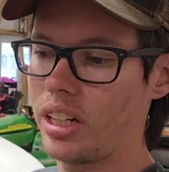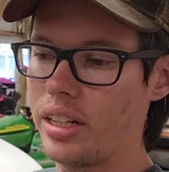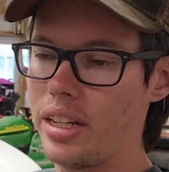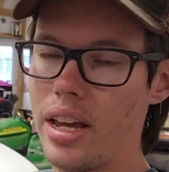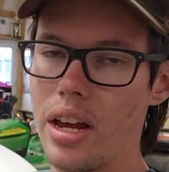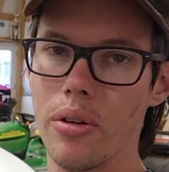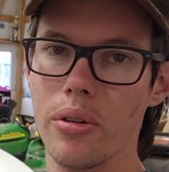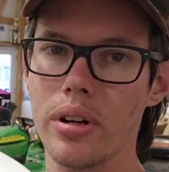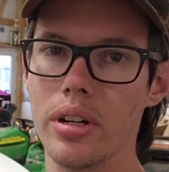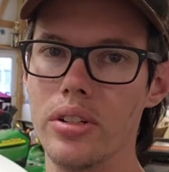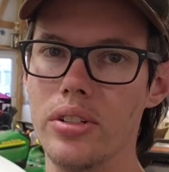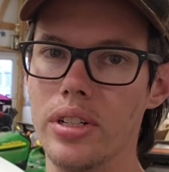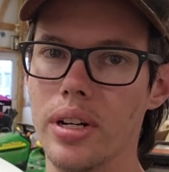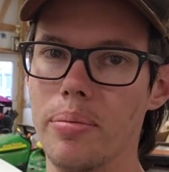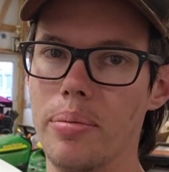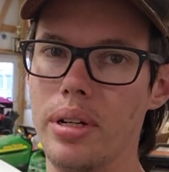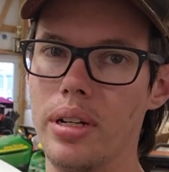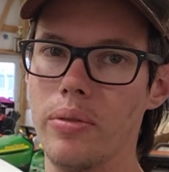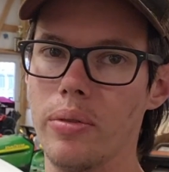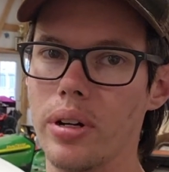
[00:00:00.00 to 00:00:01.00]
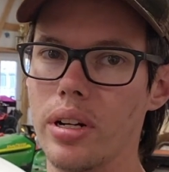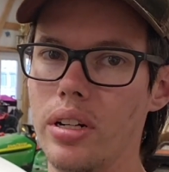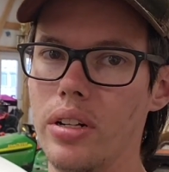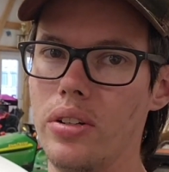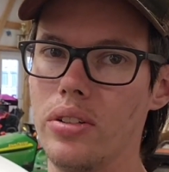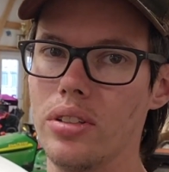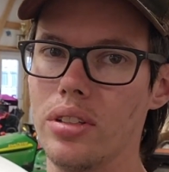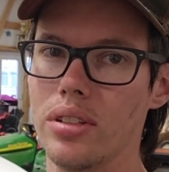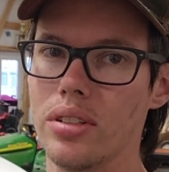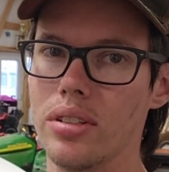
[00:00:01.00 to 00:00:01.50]
we're going to jump in. We're going to
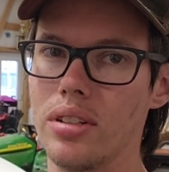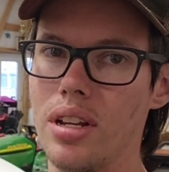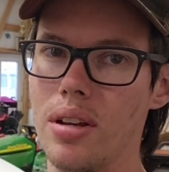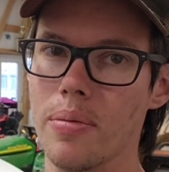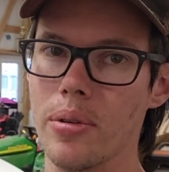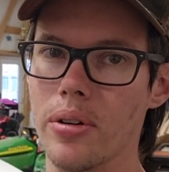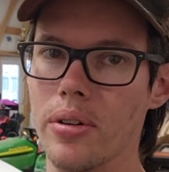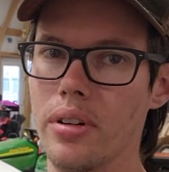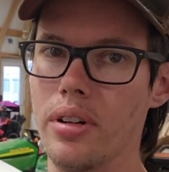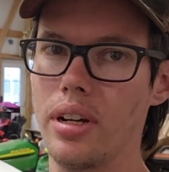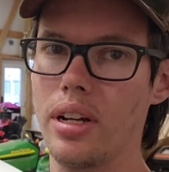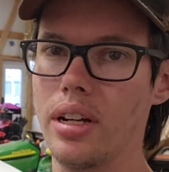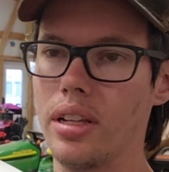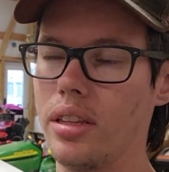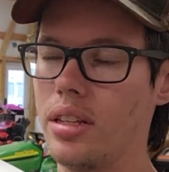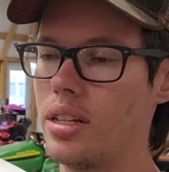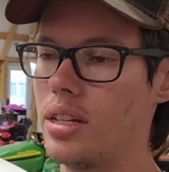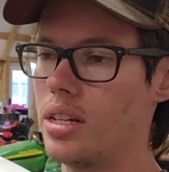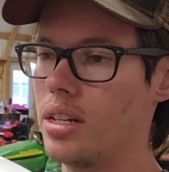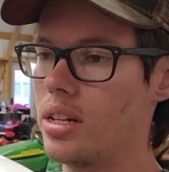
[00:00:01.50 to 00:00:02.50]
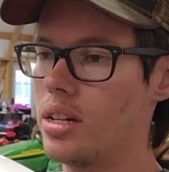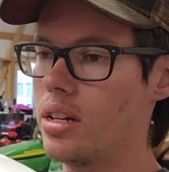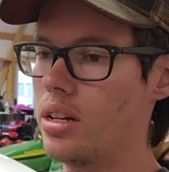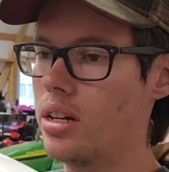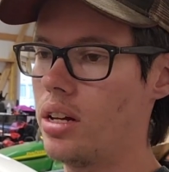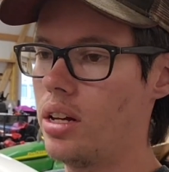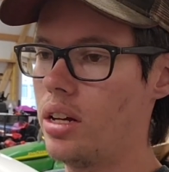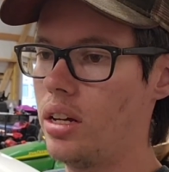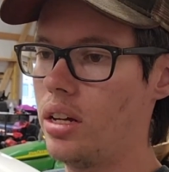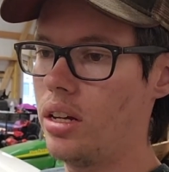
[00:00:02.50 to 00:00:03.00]
use the steamer and the
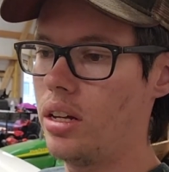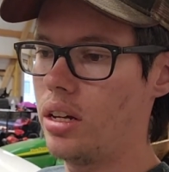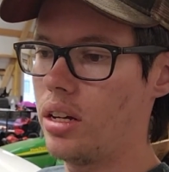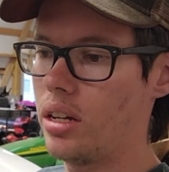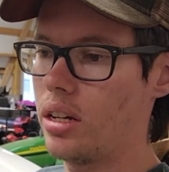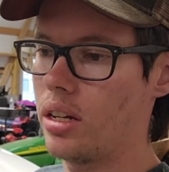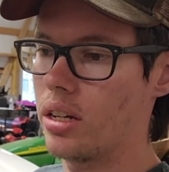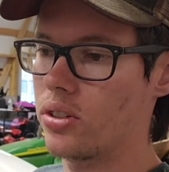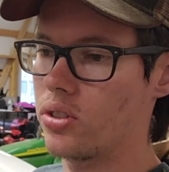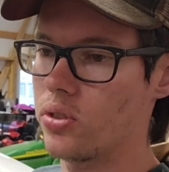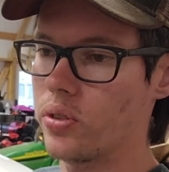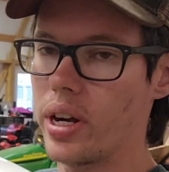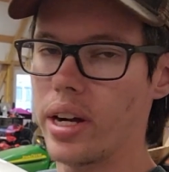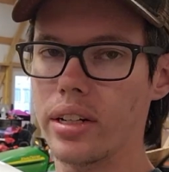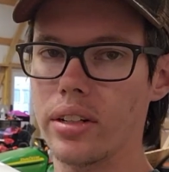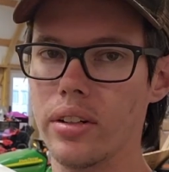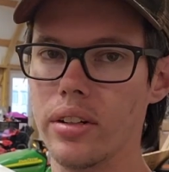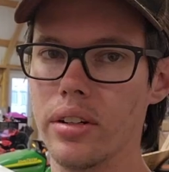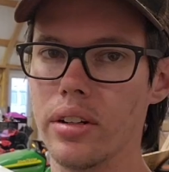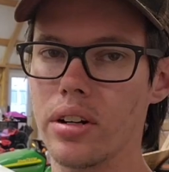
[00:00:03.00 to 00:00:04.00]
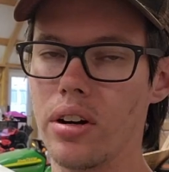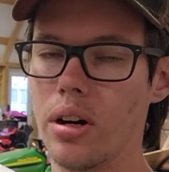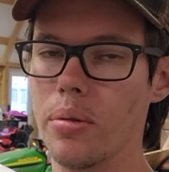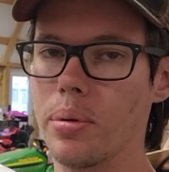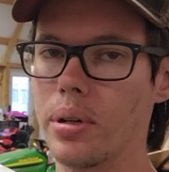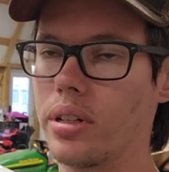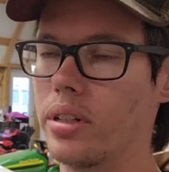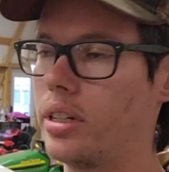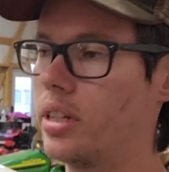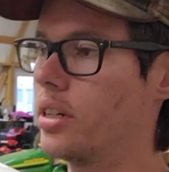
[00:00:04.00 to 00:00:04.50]
extractor
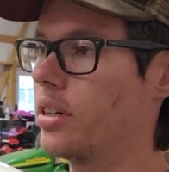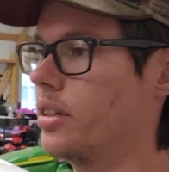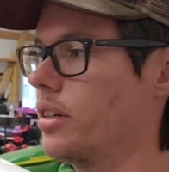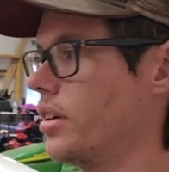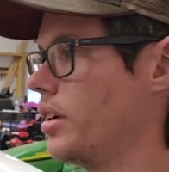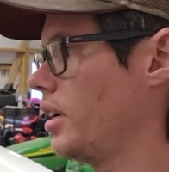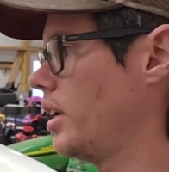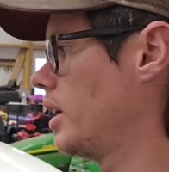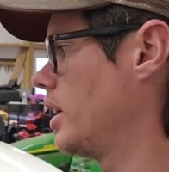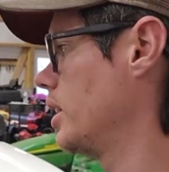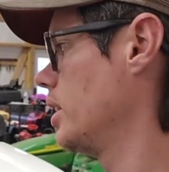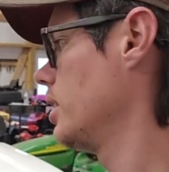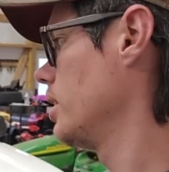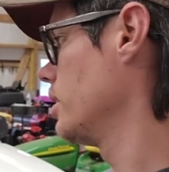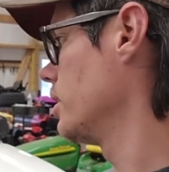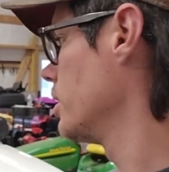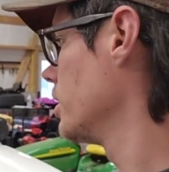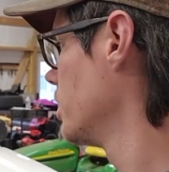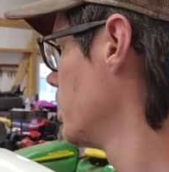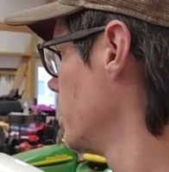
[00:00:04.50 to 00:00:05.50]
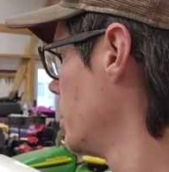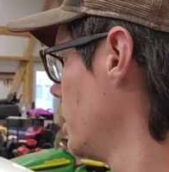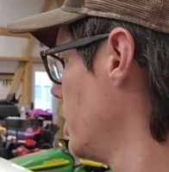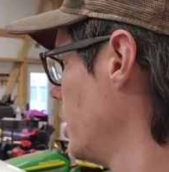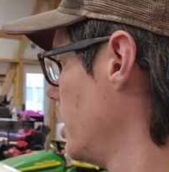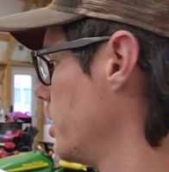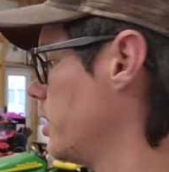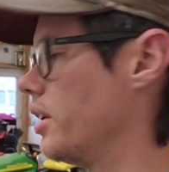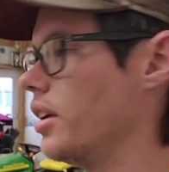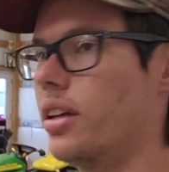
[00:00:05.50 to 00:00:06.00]
carpet cleaner. And
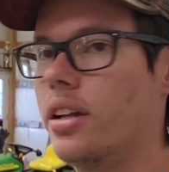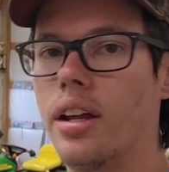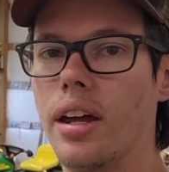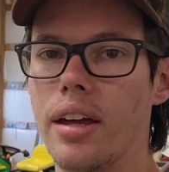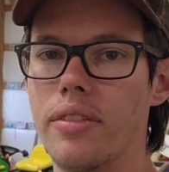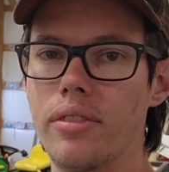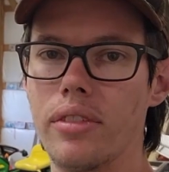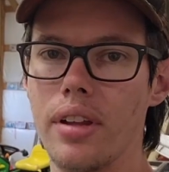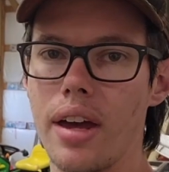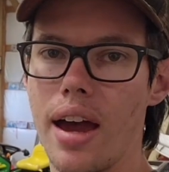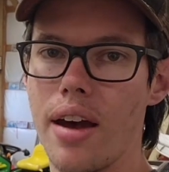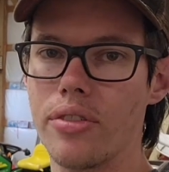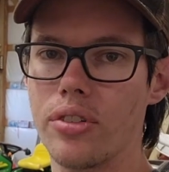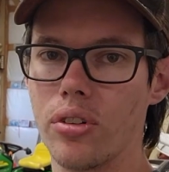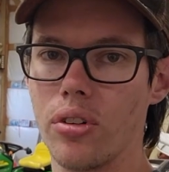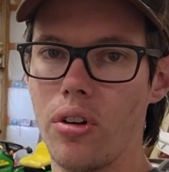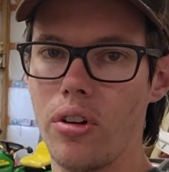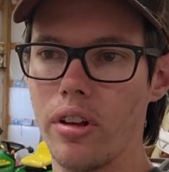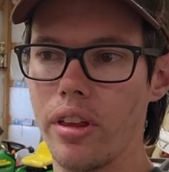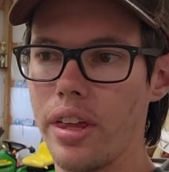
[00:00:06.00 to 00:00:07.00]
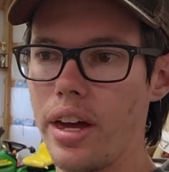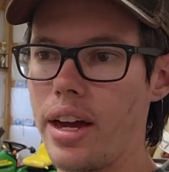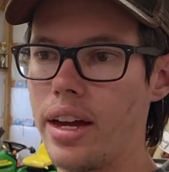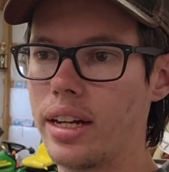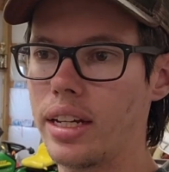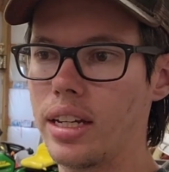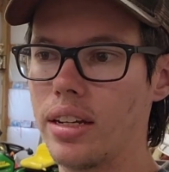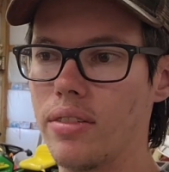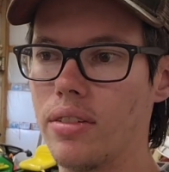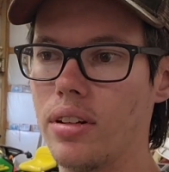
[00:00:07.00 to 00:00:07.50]
then after all of
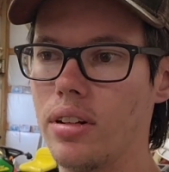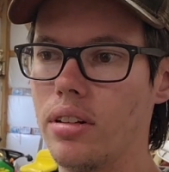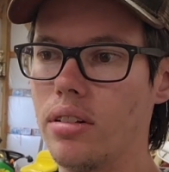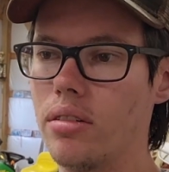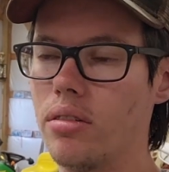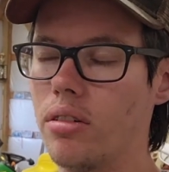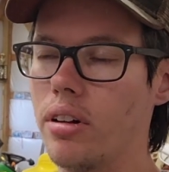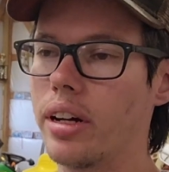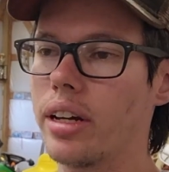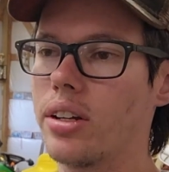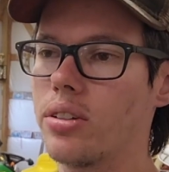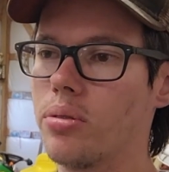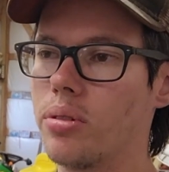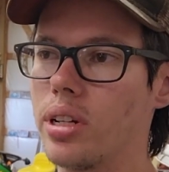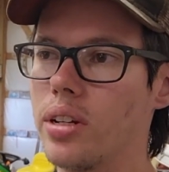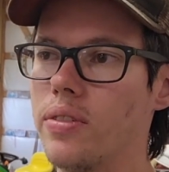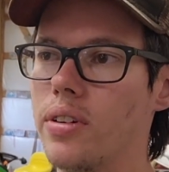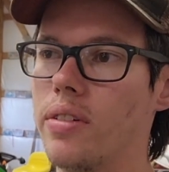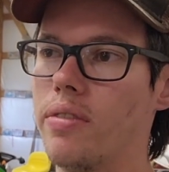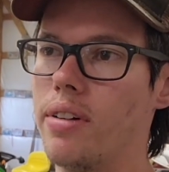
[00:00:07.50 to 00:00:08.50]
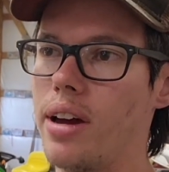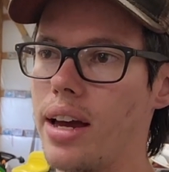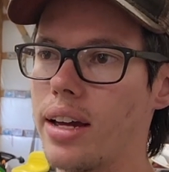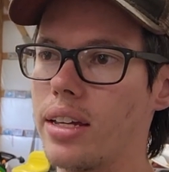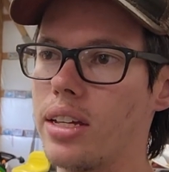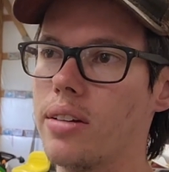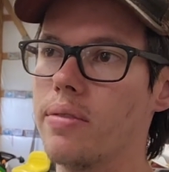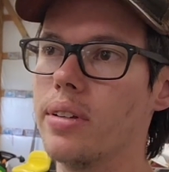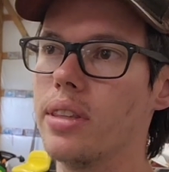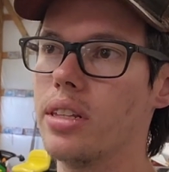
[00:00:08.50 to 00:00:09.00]
that, I guess we'll give it a
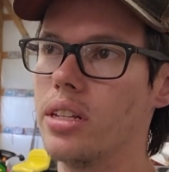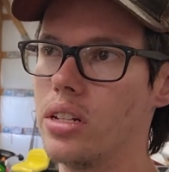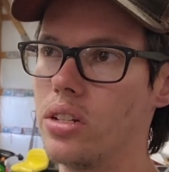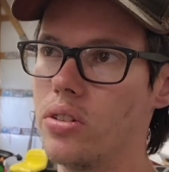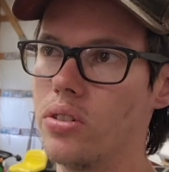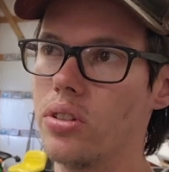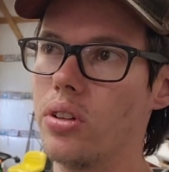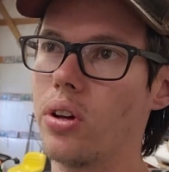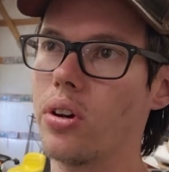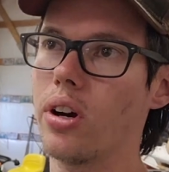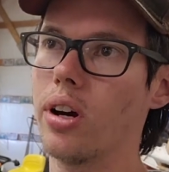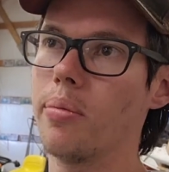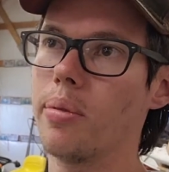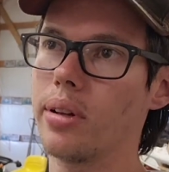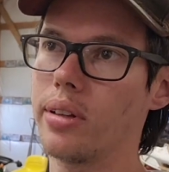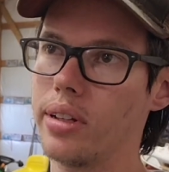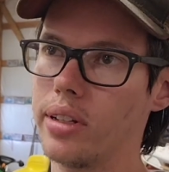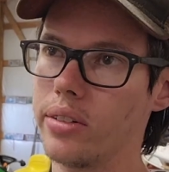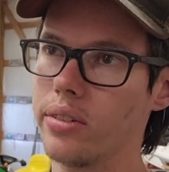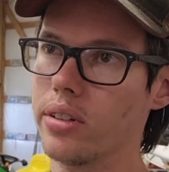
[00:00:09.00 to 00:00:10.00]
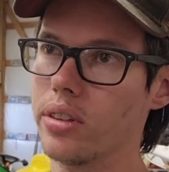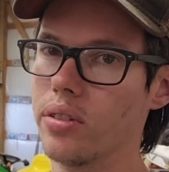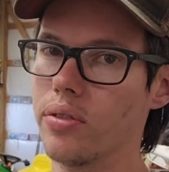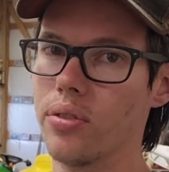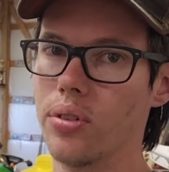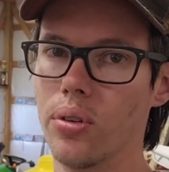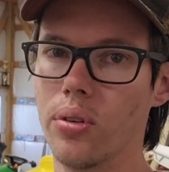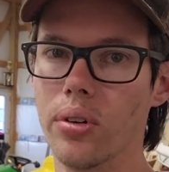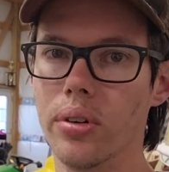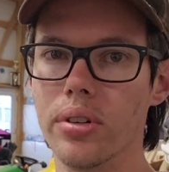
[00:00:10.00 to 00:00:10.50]
vacuum and then use the carpet cleaner on the
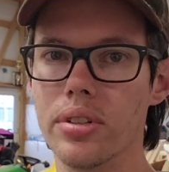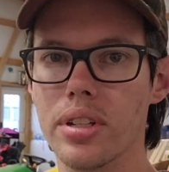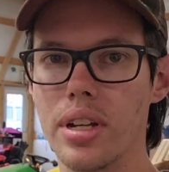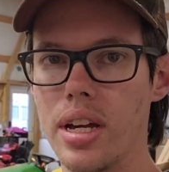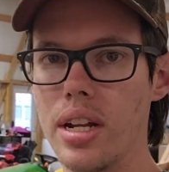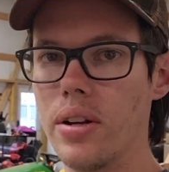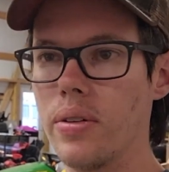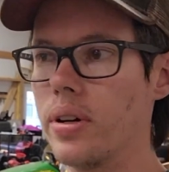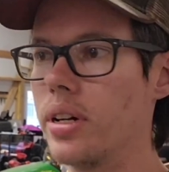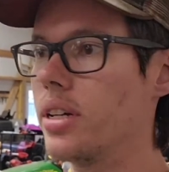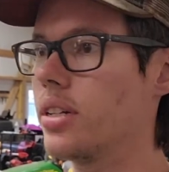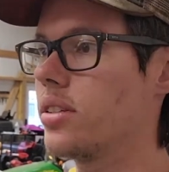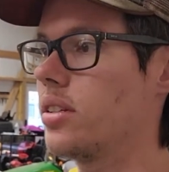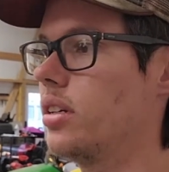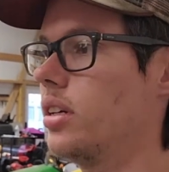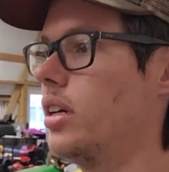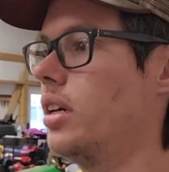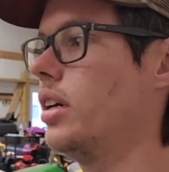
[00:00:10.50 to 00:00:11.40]
floors. Anyways,